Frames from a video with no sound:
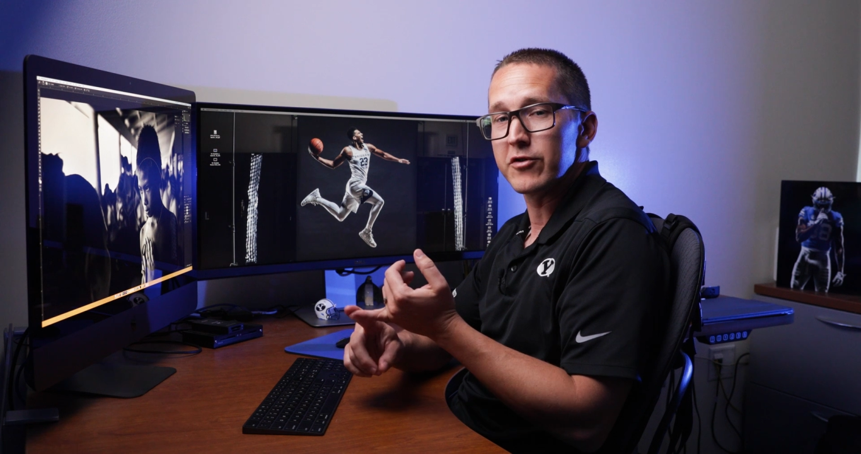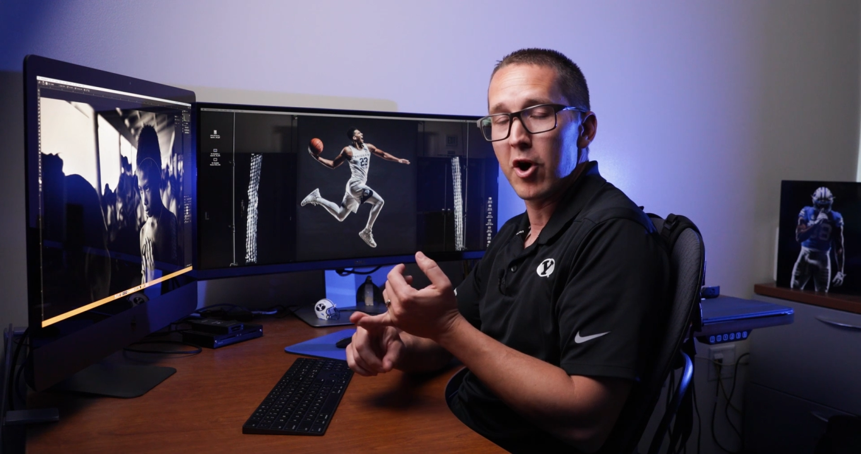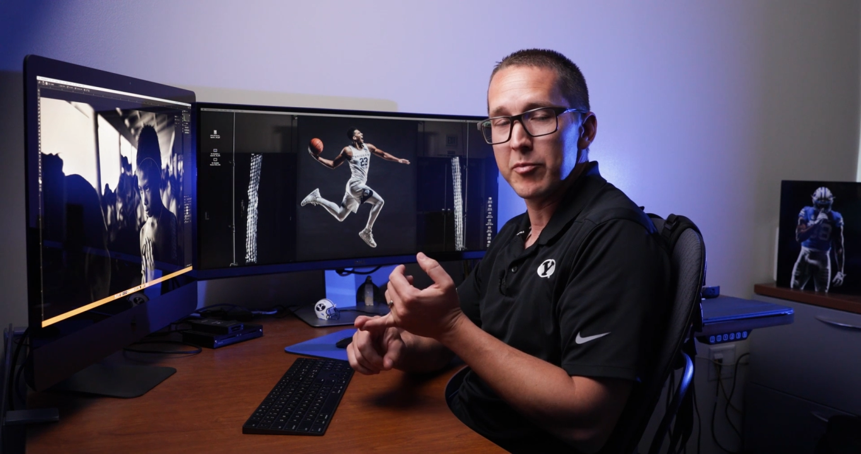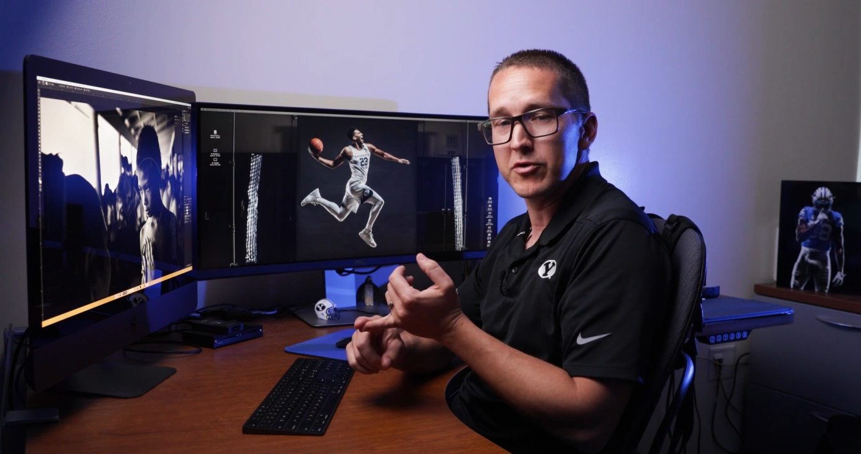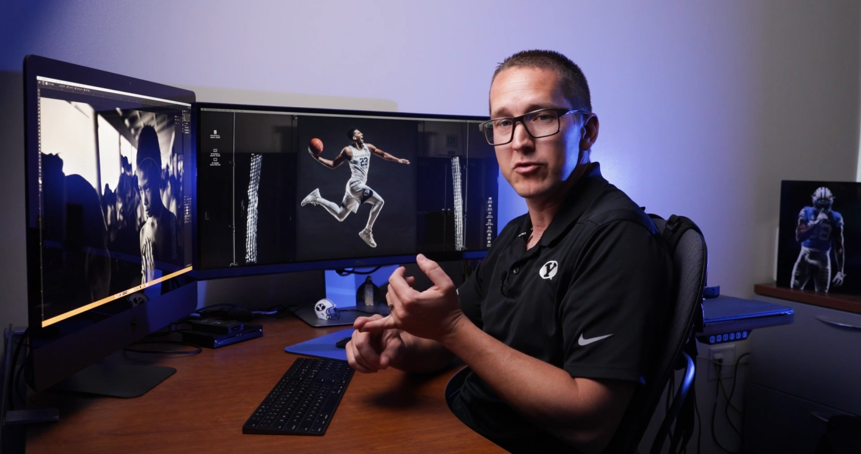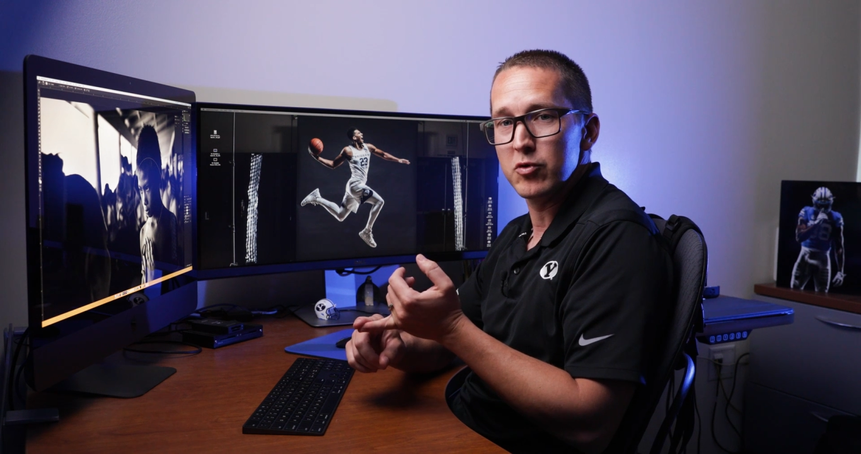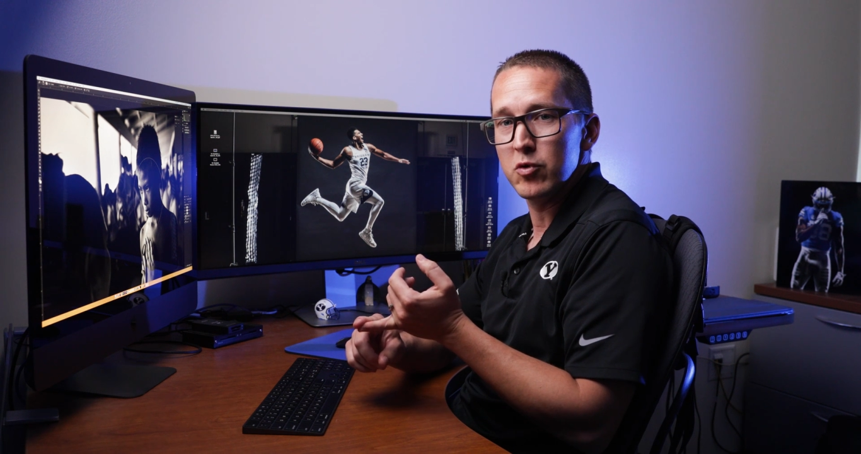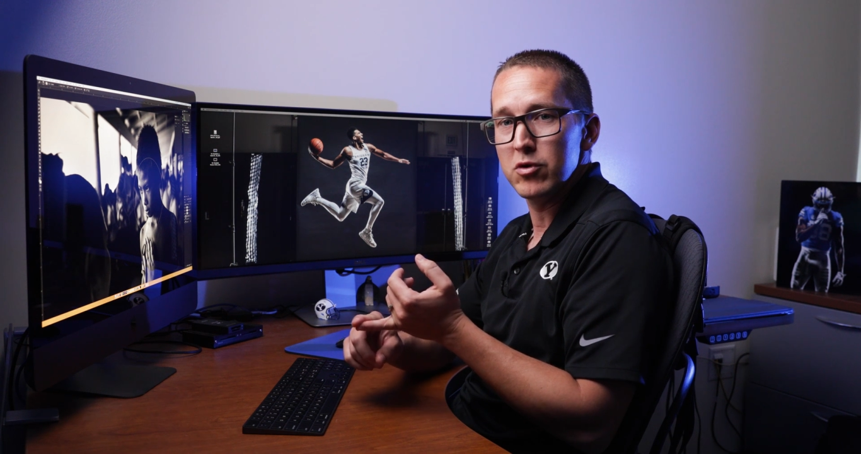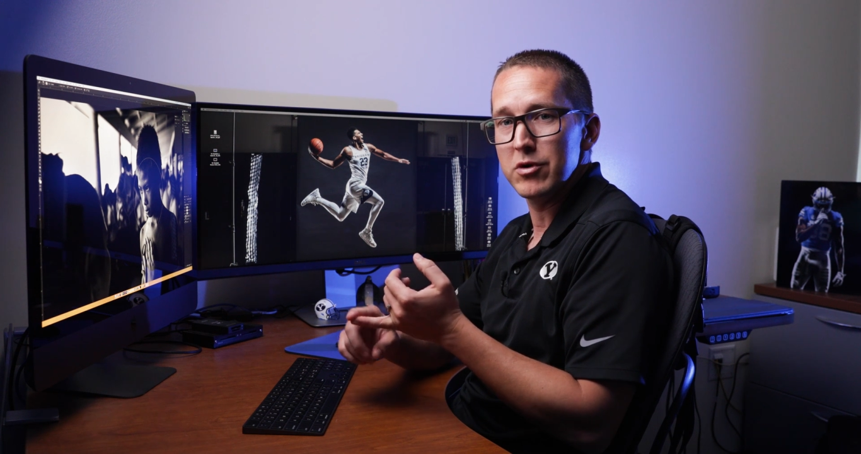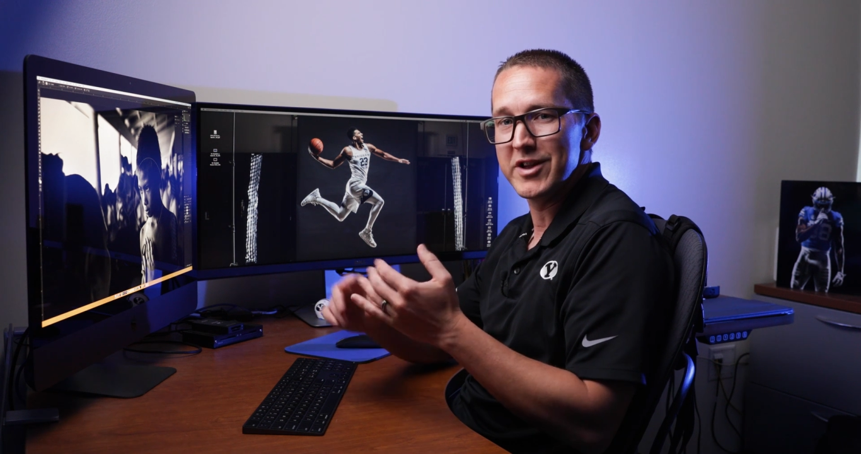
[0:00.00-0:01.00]
the Sharpen
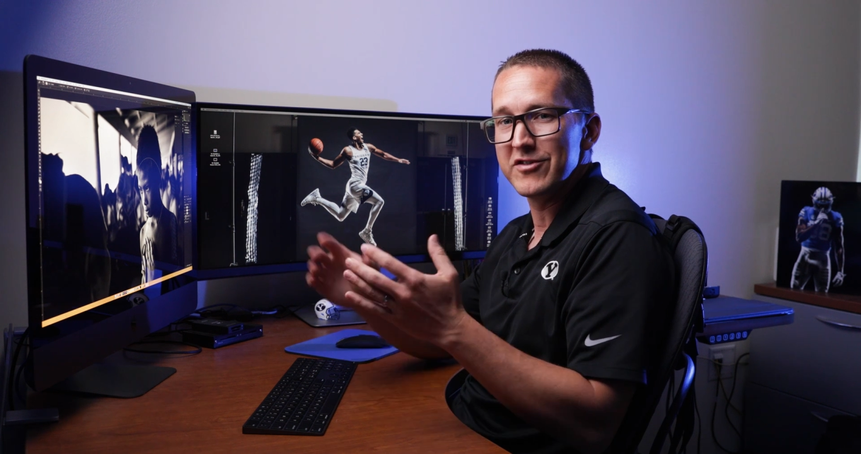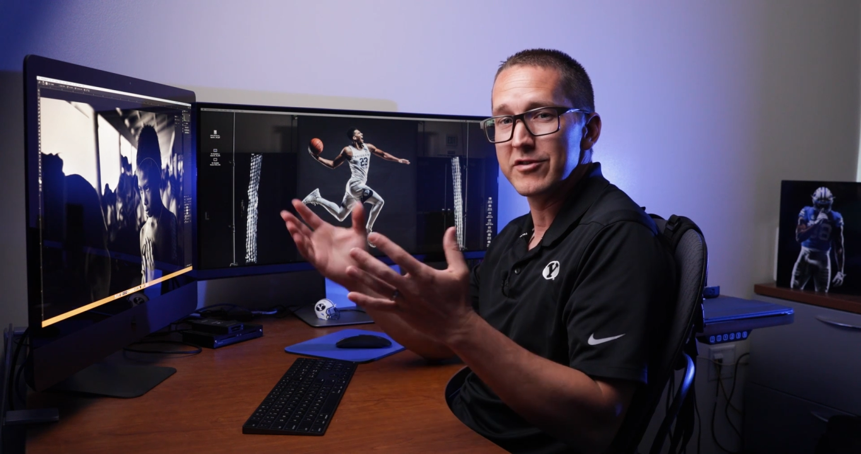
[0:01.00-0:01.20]
tool,